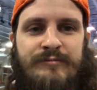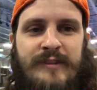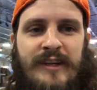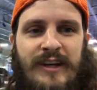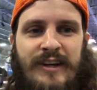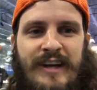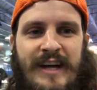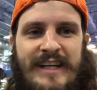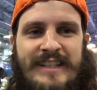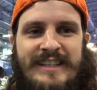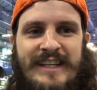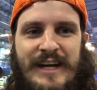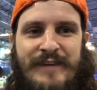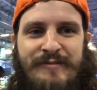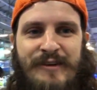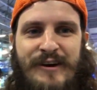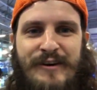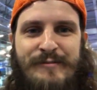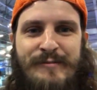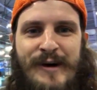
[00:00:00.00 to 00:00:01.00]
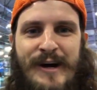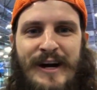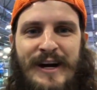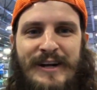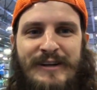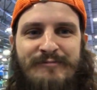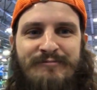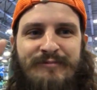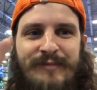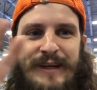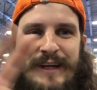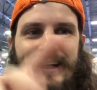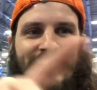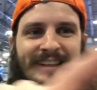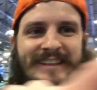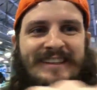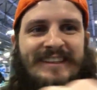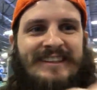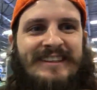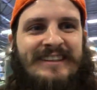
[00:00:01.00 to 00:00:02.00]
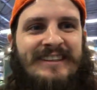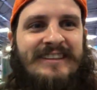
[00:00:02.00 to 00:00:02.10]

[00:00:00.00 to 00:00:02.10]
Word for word: till next time, everybody. Peace.